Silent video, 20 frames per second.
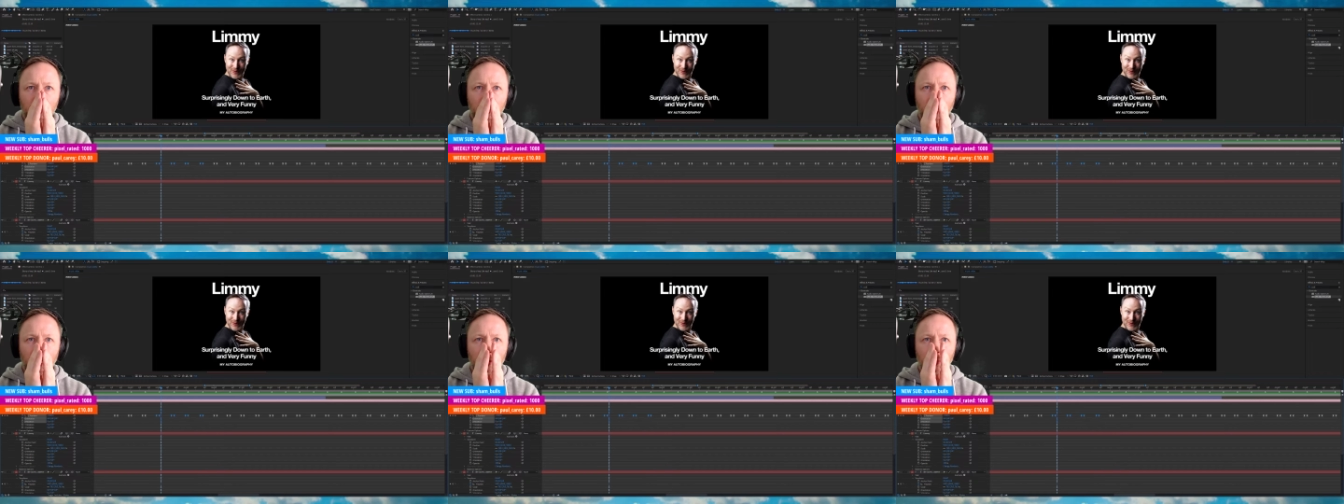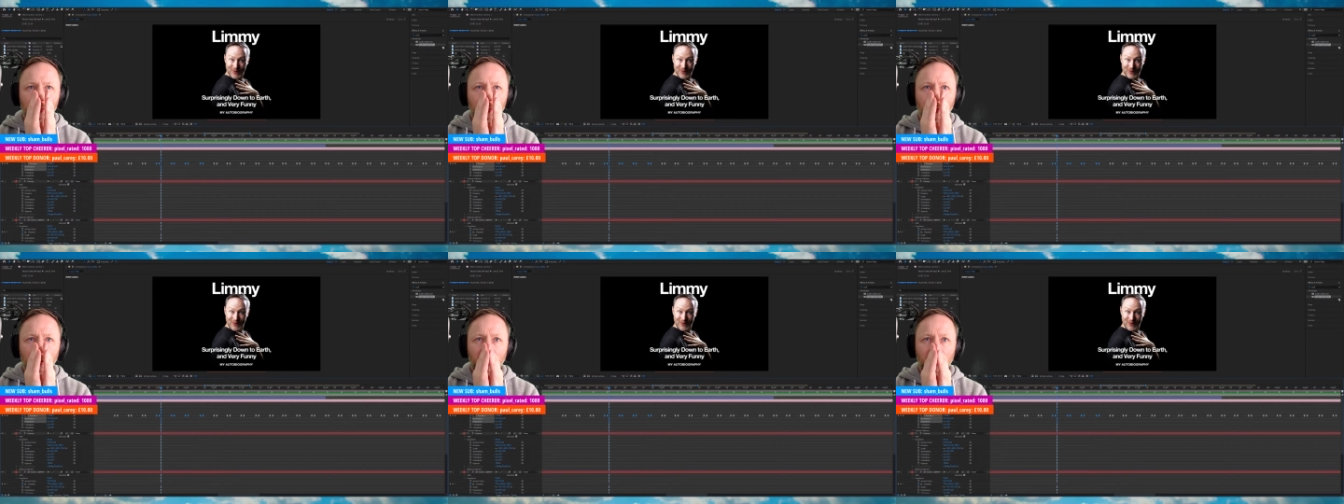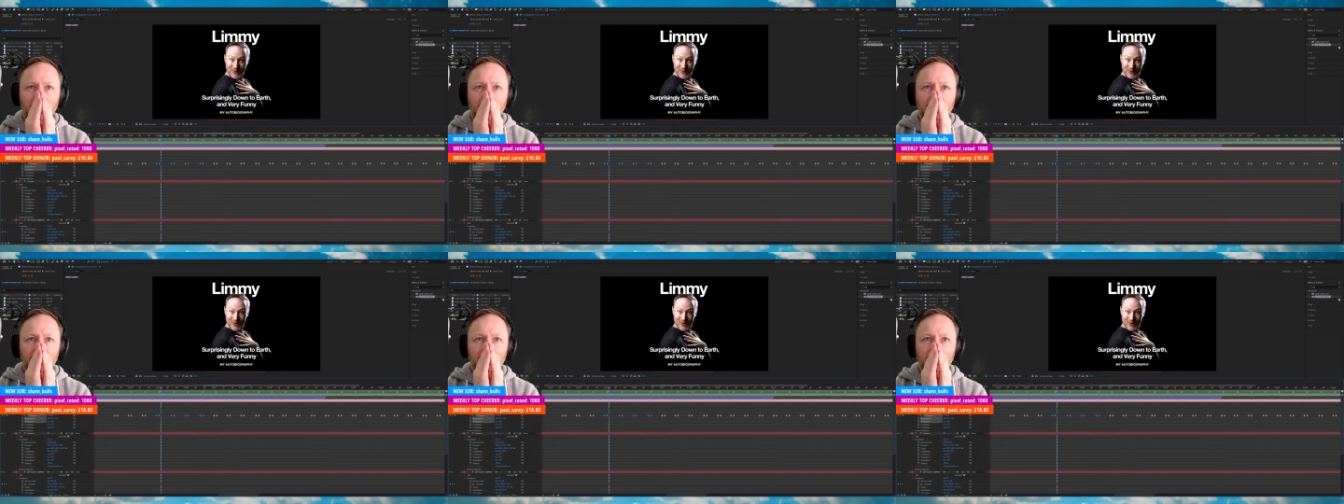then
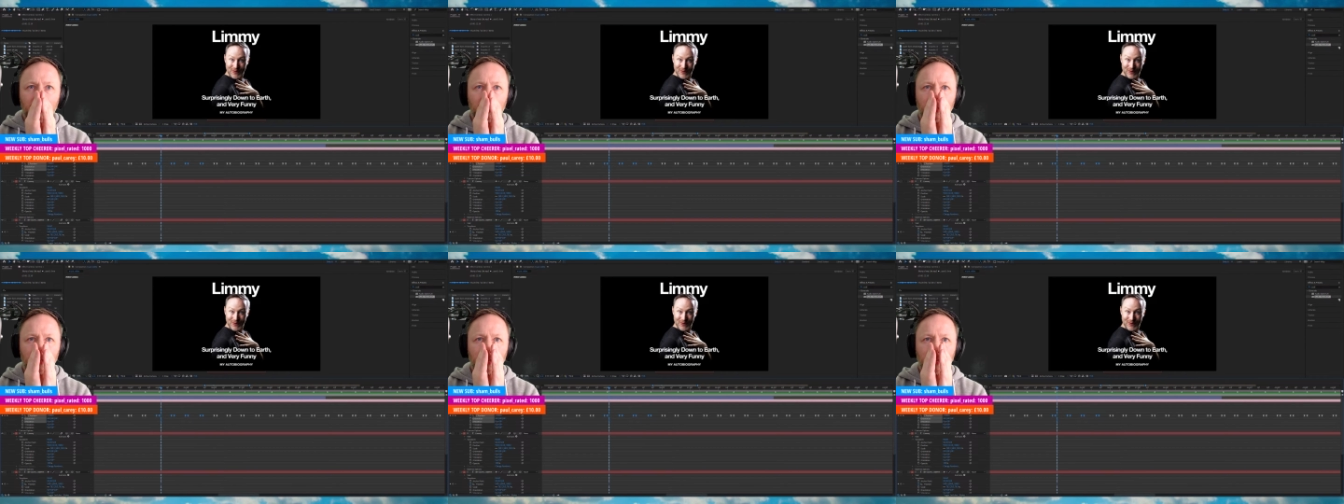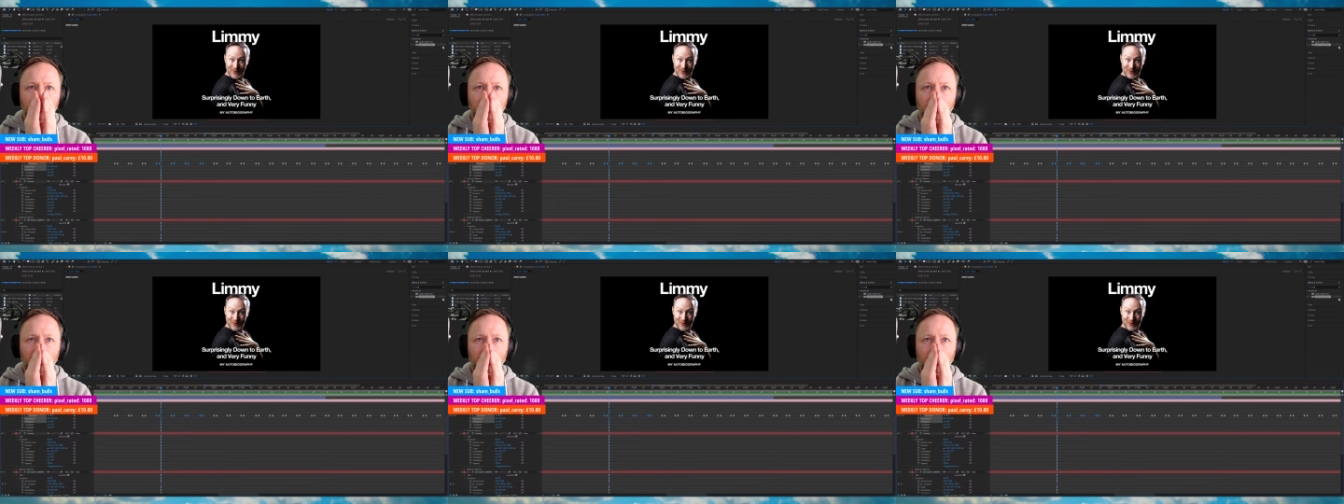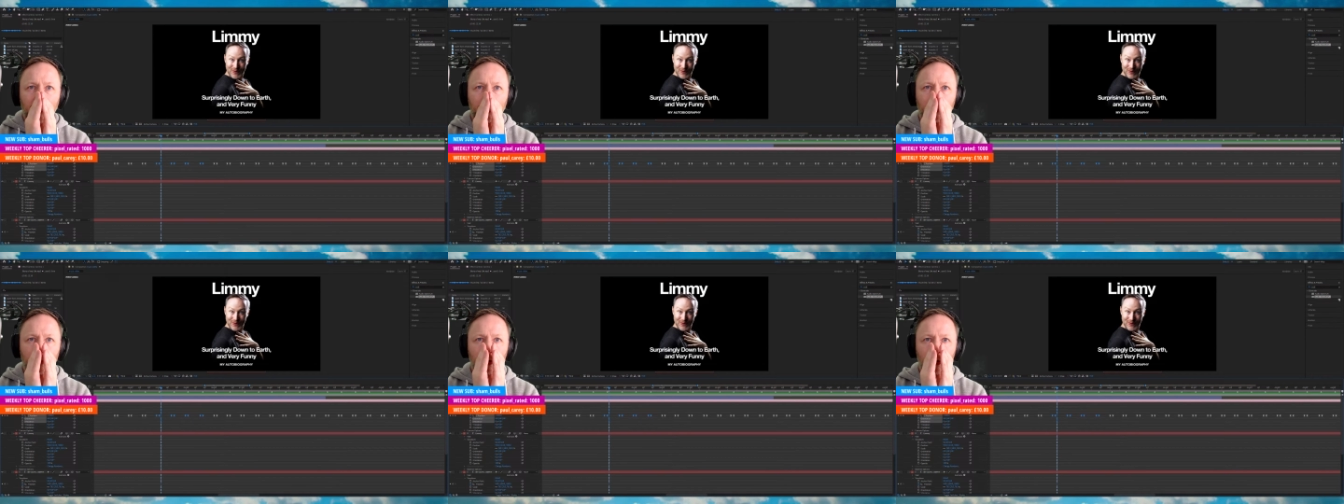parent the
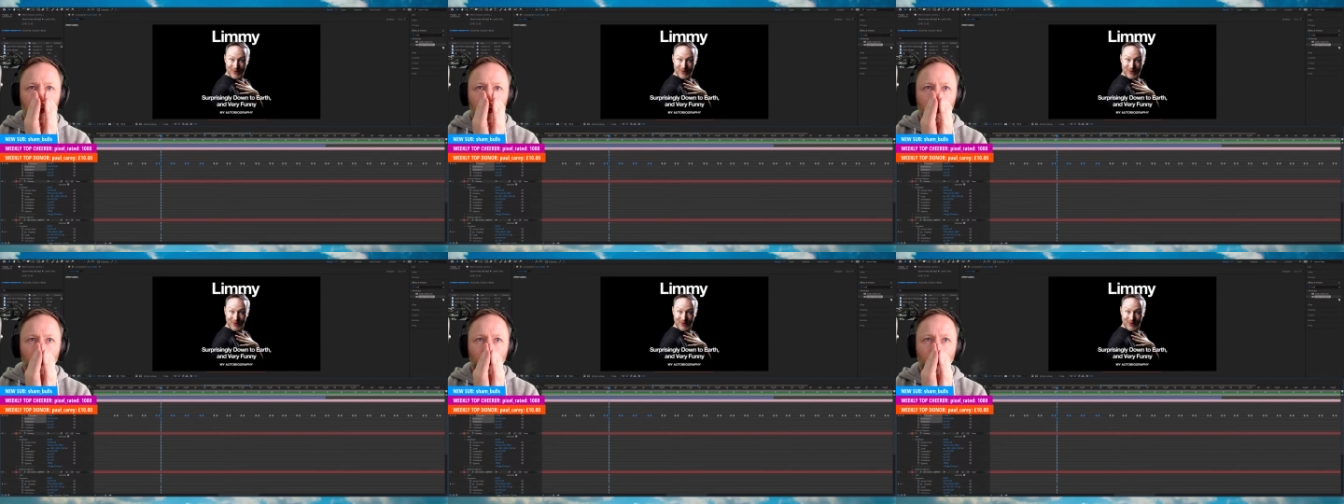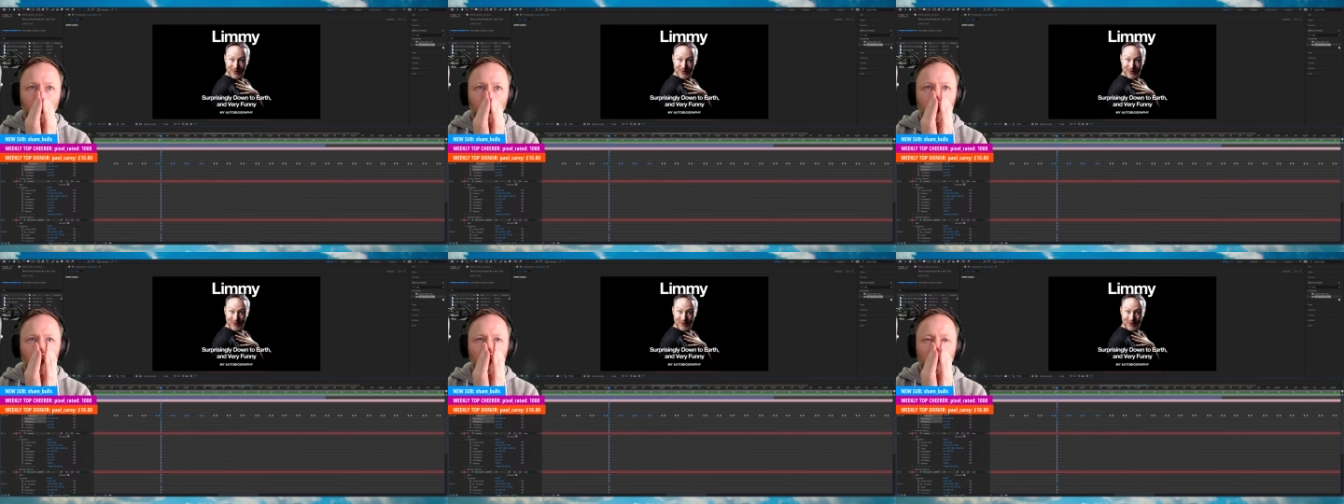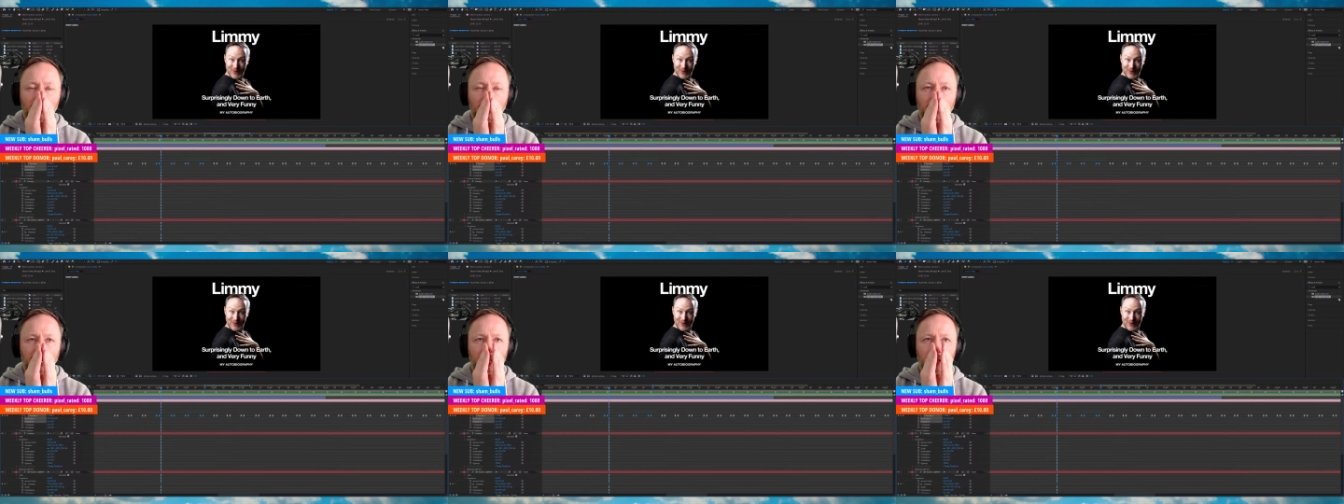cam to
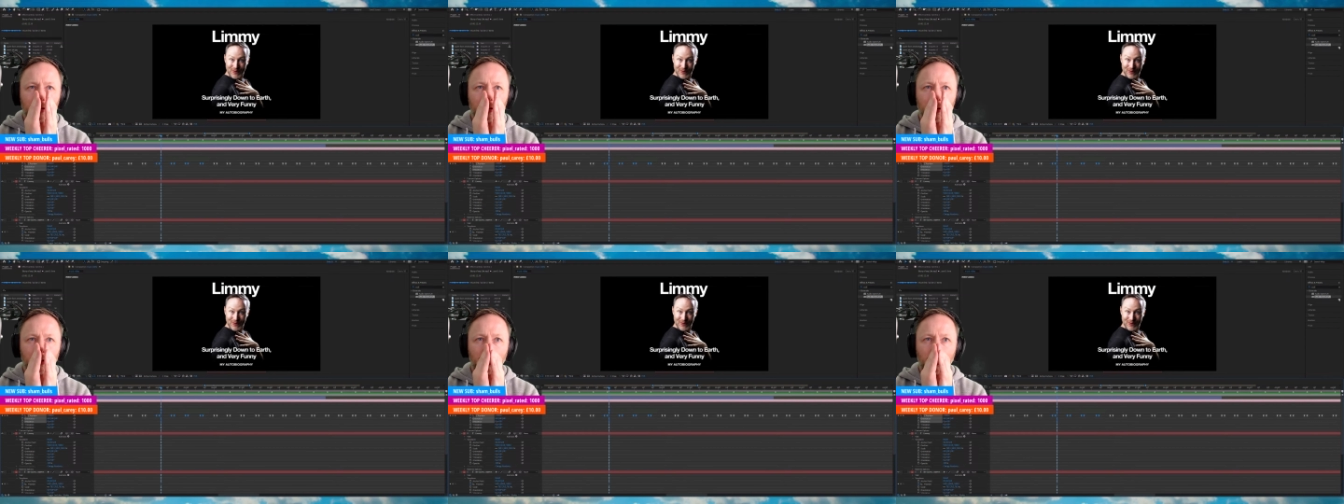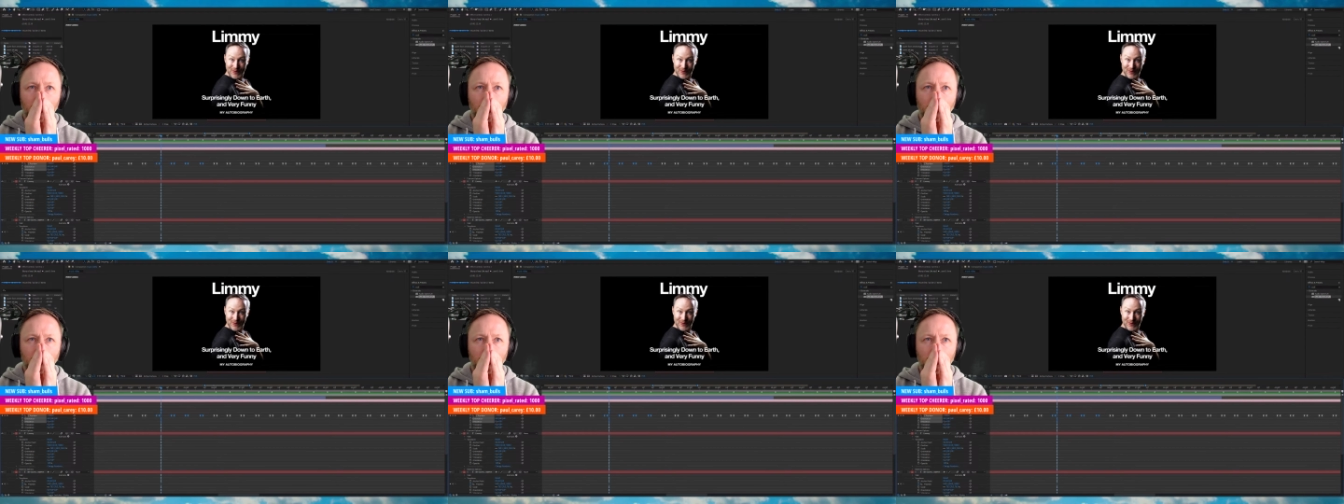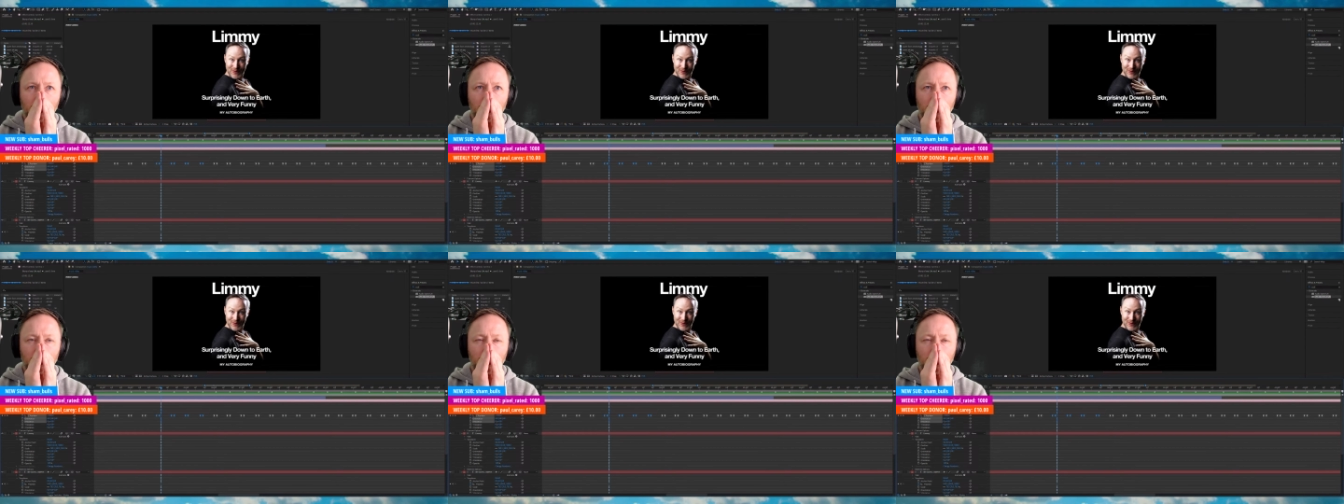that null.